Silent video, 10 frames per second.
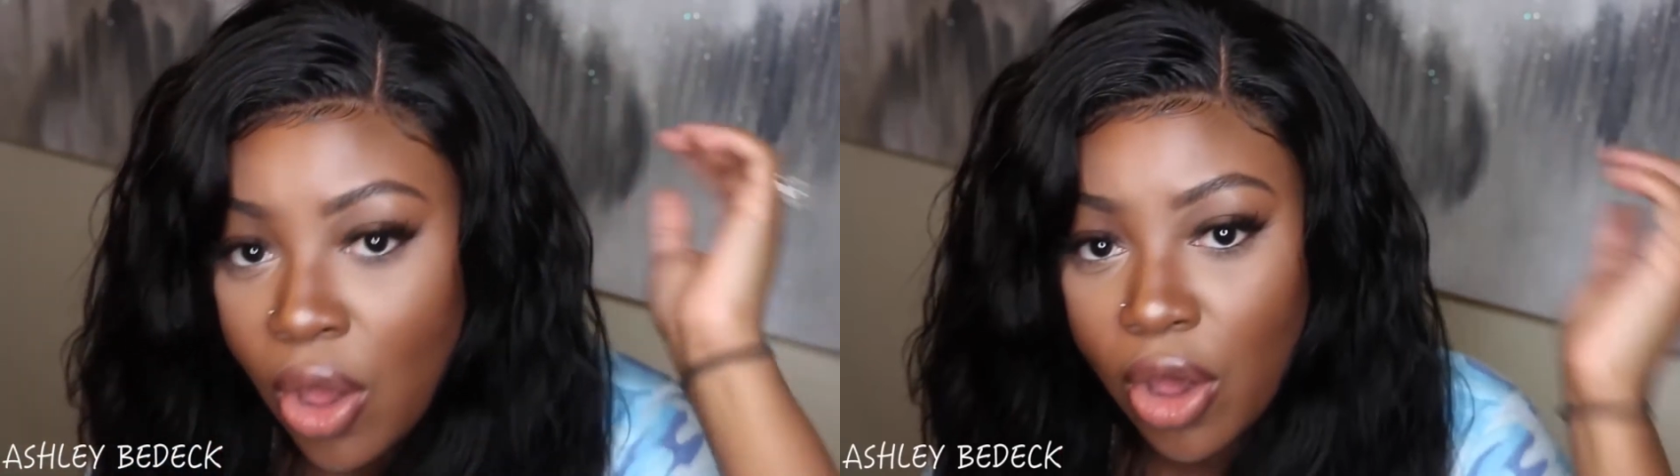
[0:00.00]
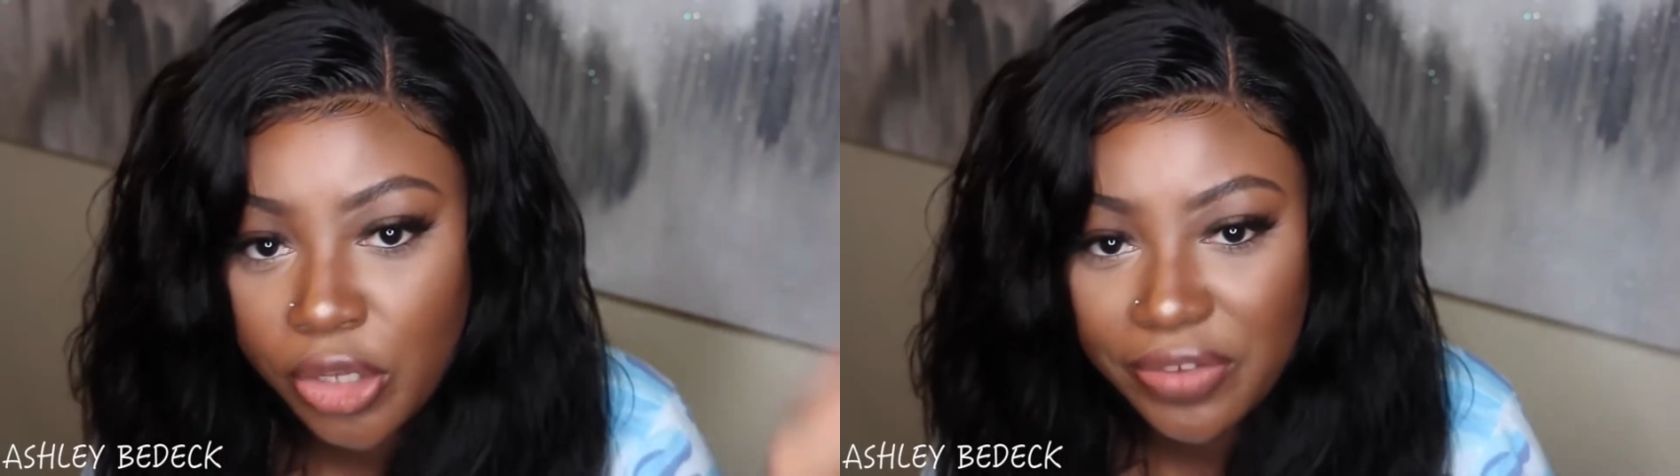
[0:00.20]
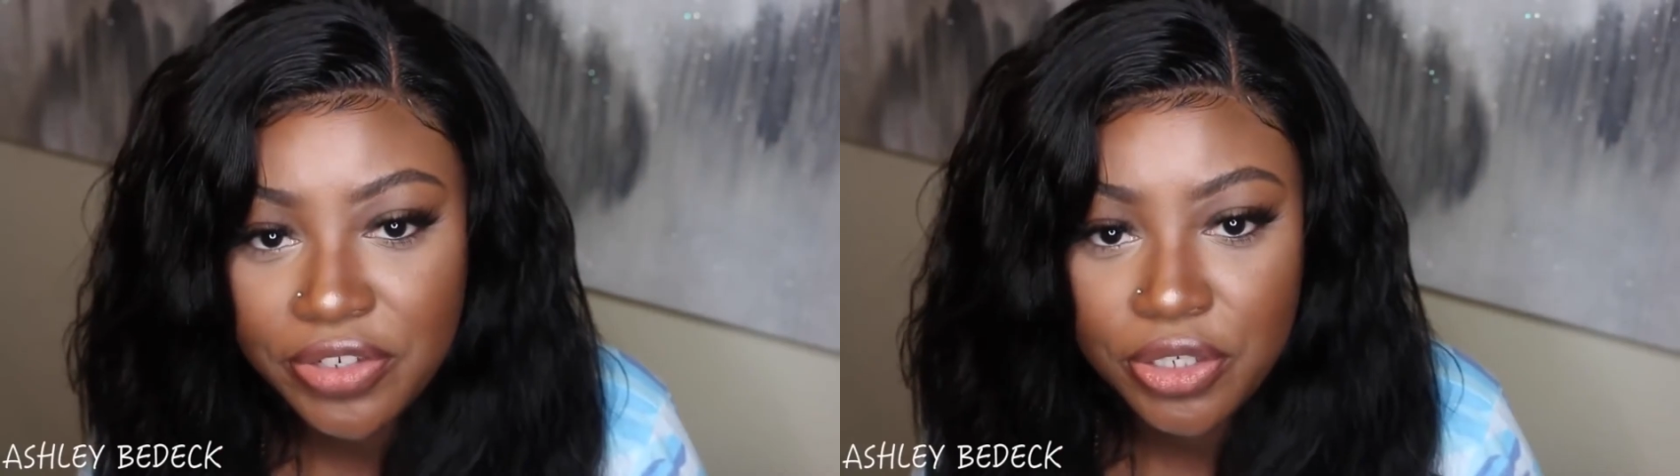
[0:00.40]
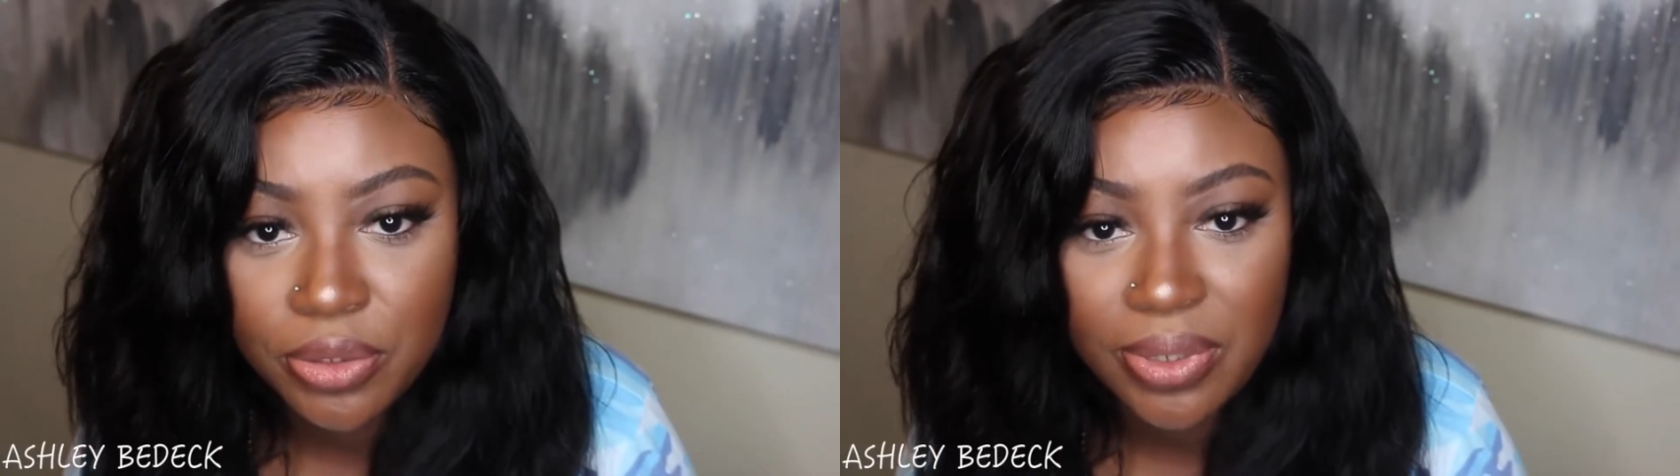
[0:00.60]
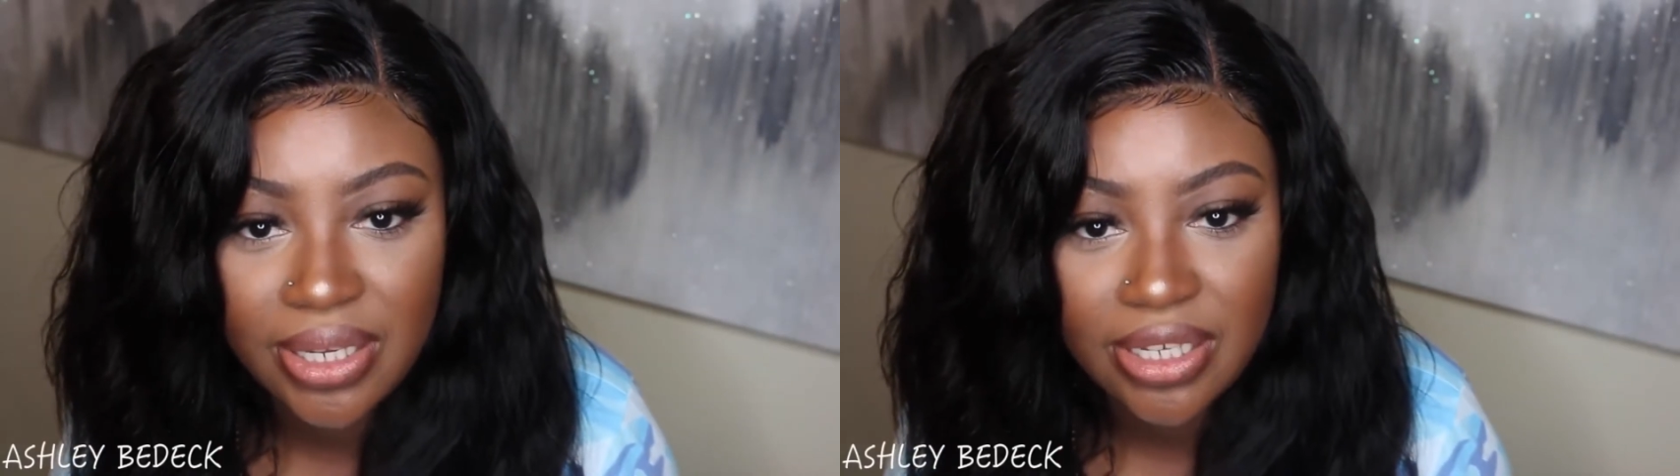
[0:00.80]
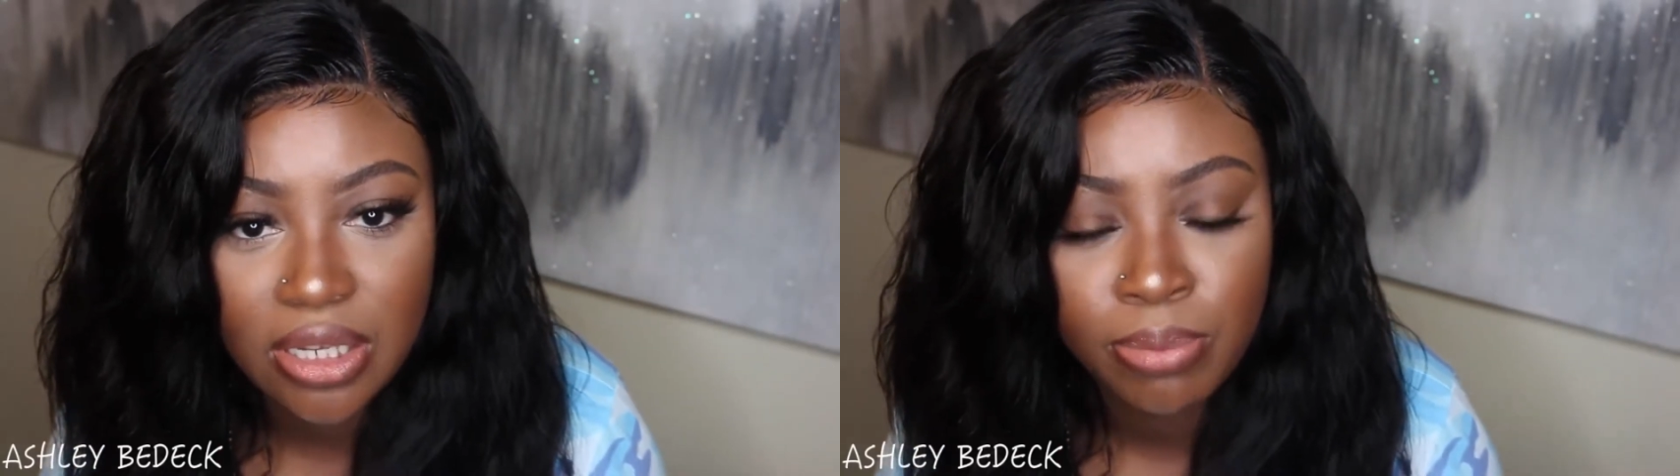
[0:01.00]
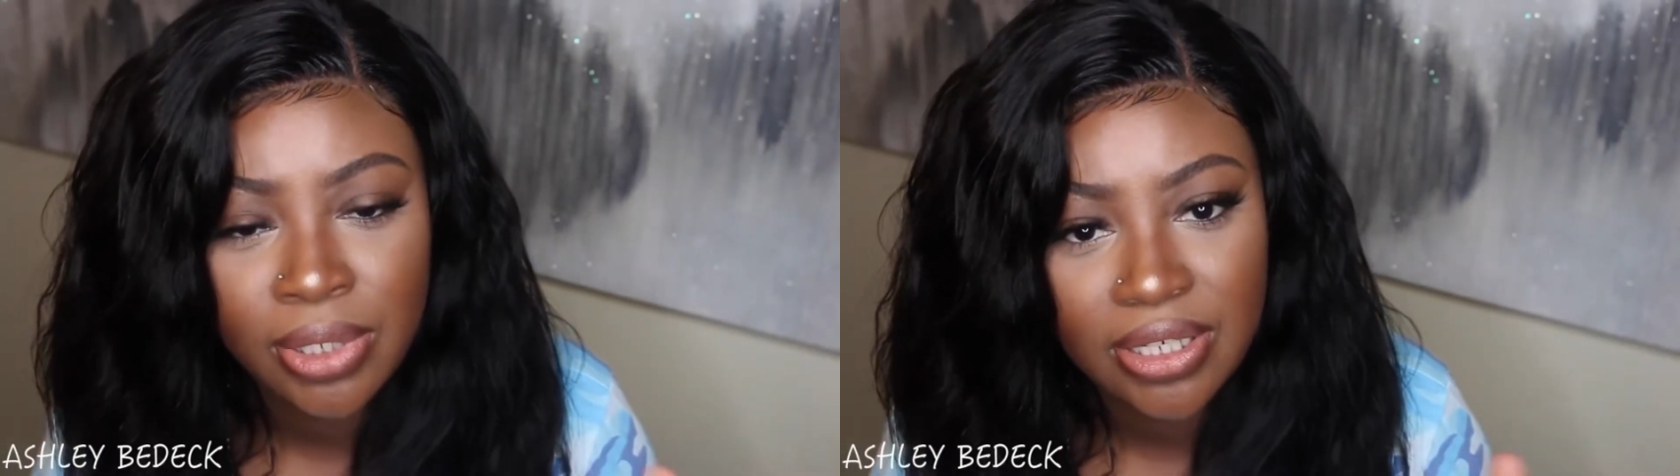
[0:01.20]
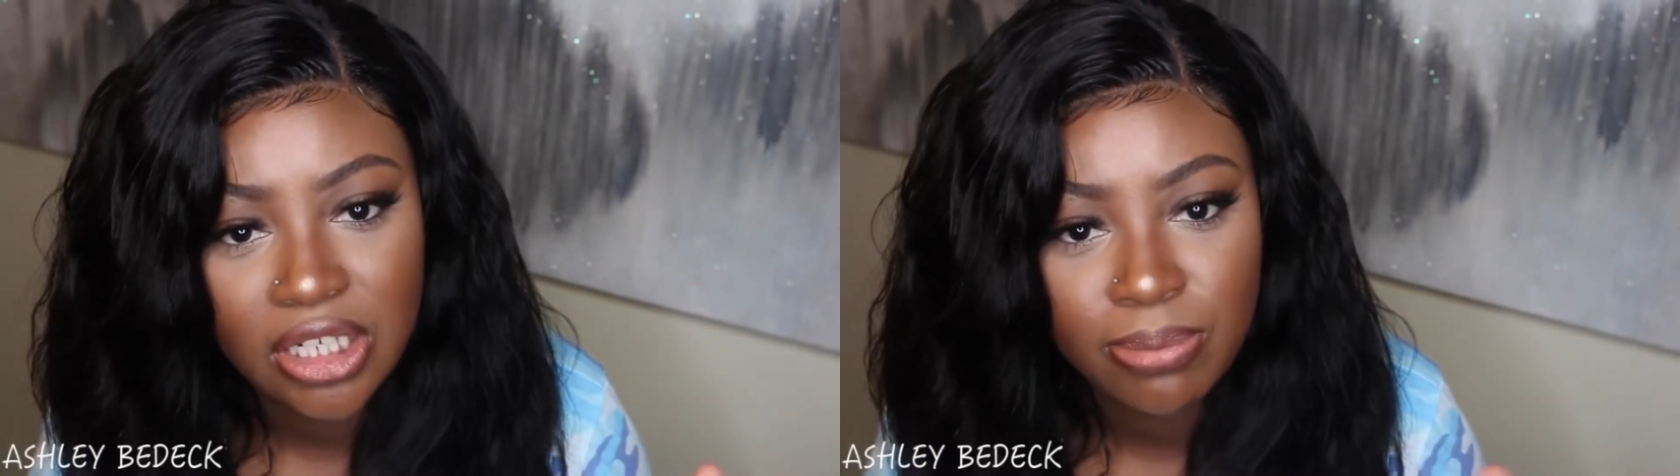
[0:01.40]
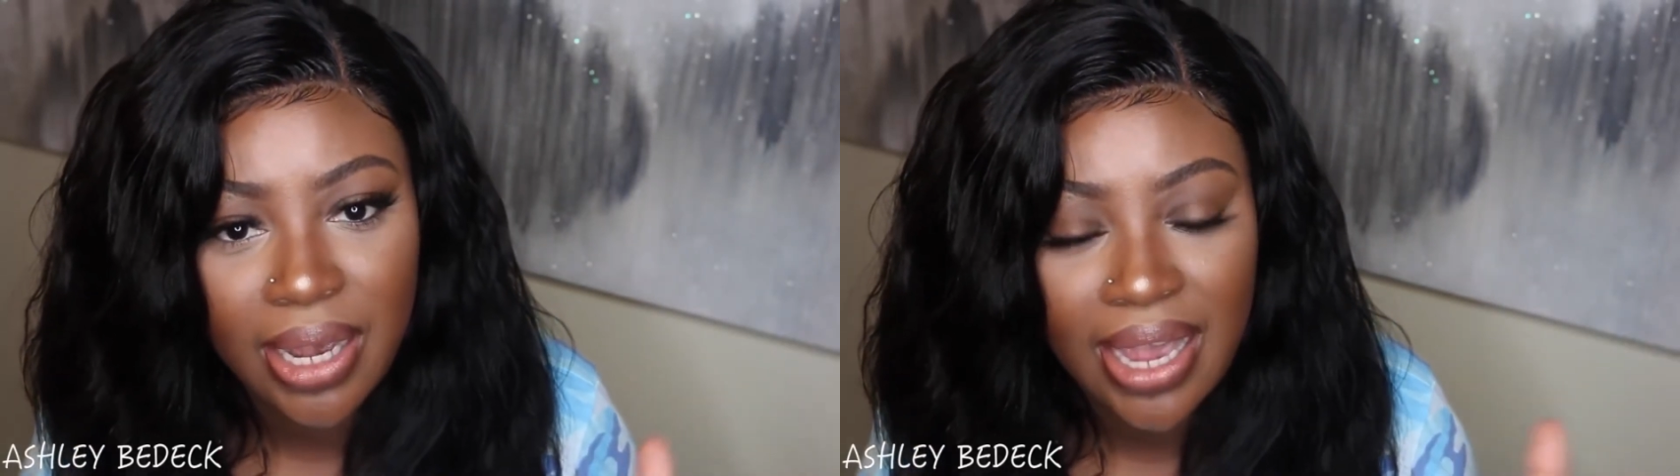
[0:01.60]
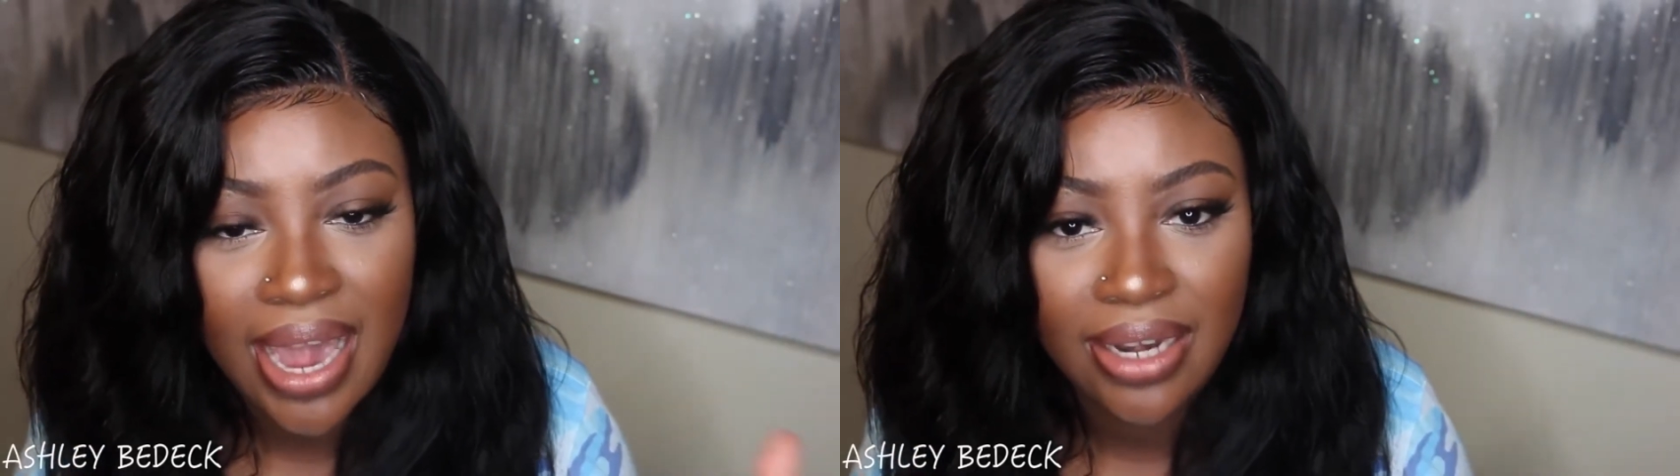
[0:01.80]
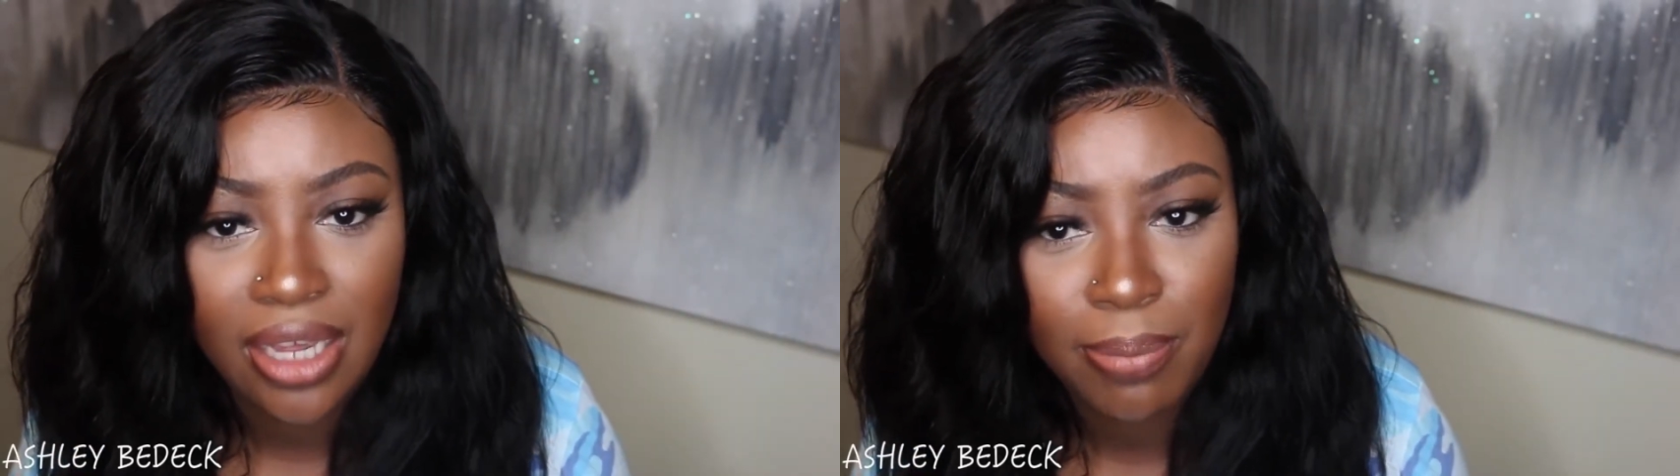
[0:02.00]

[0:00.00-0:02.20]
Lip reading: All you have to do is blend it by adding